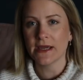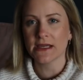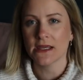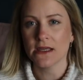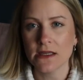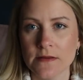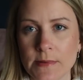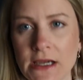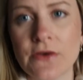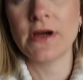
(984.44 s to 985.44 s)
Maggie in the
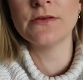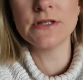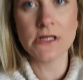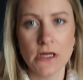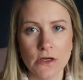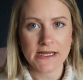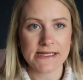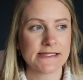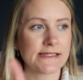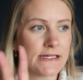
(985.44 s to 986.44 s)
background.
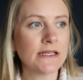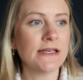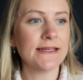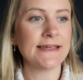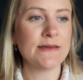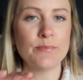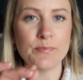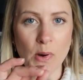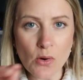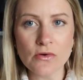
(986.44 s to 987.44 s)
It's suddenly
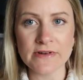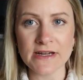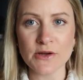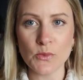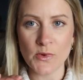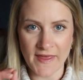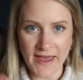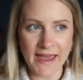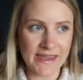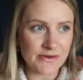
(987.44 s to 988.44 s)
pouring with
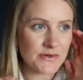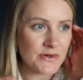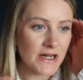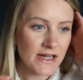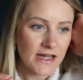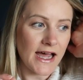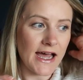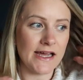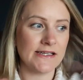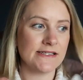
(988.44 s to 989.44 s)
hail.
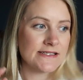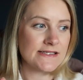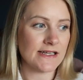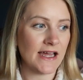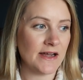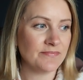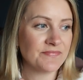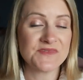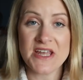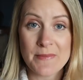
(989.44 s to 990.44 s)
And
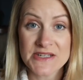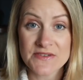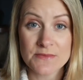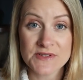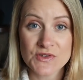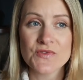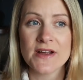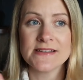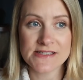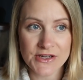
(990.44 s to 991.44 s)
10 minutes from the school
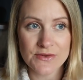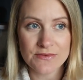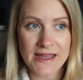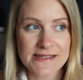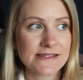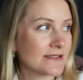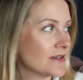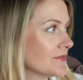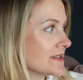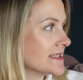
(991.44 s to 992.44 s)
run, so that's
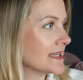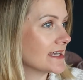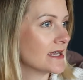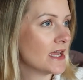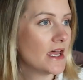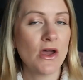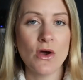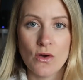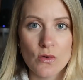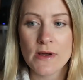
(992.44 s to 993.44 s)
obviously
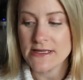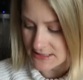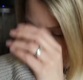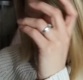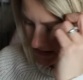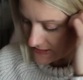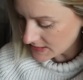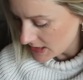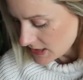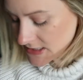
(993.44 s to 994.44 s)
always the case.